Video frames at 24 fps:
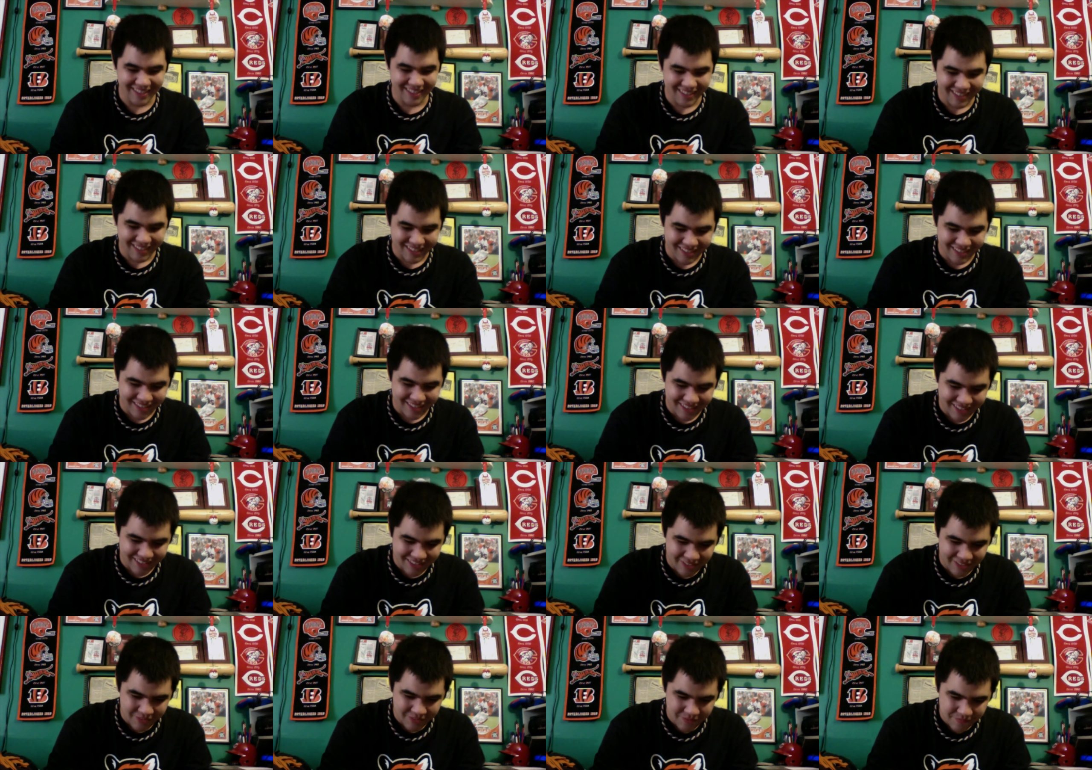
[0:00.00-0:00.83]

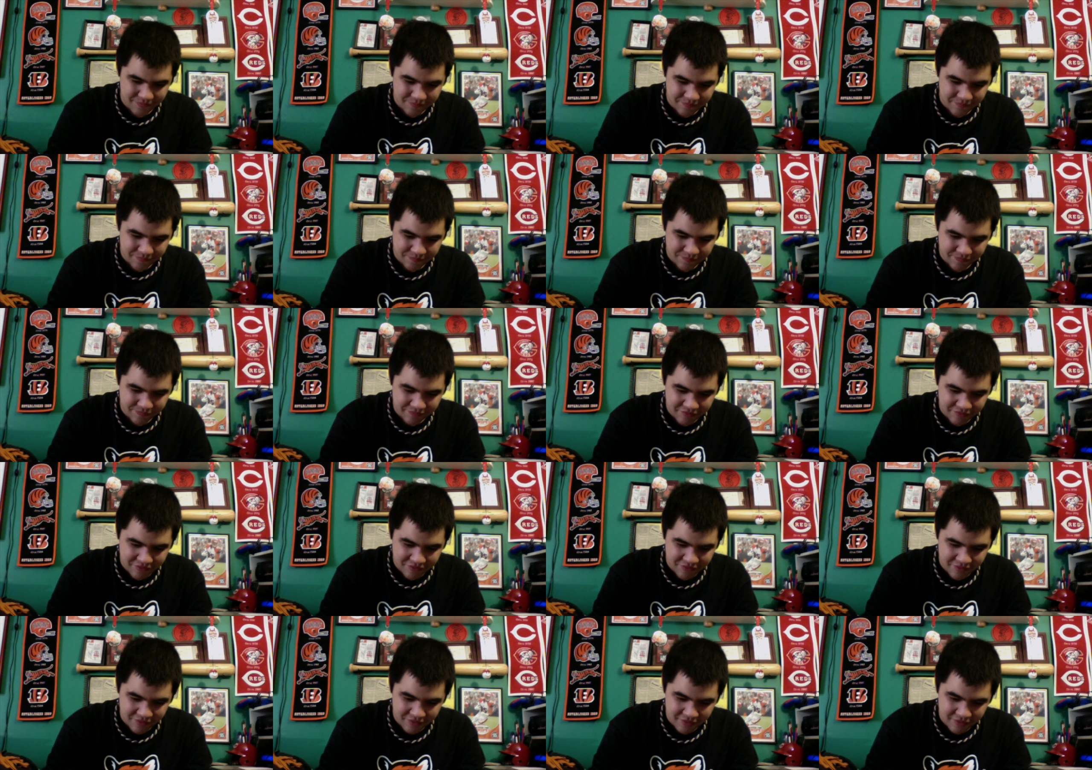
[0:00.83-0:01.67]

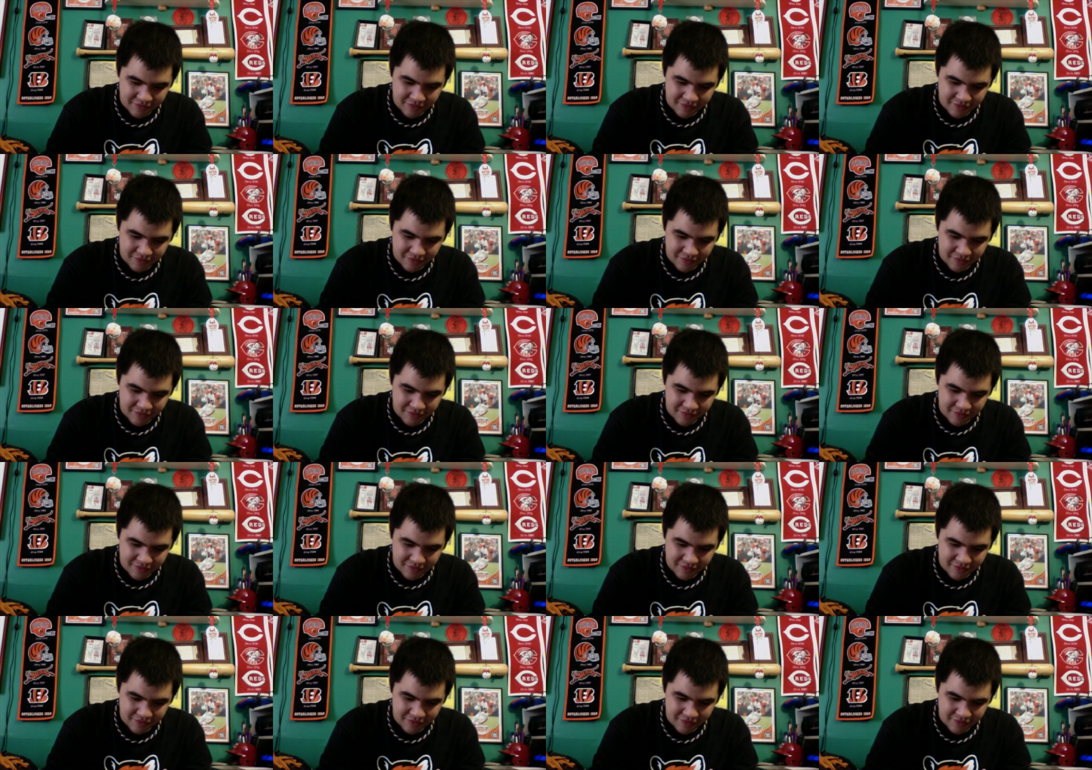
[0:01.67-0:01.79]
(no one is talking)